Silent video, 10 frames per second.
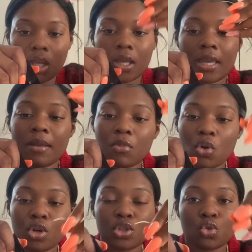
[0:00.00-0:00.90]
and I'm
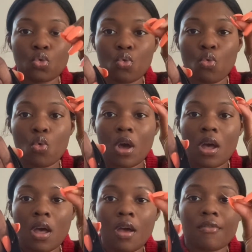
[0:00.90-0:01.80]
going to,
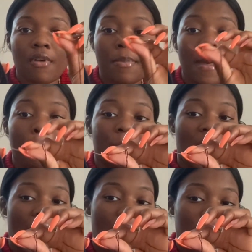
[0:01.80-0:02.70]
from the
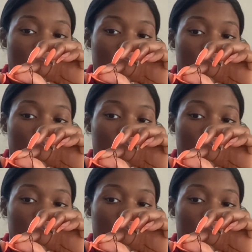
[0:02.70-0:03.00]
back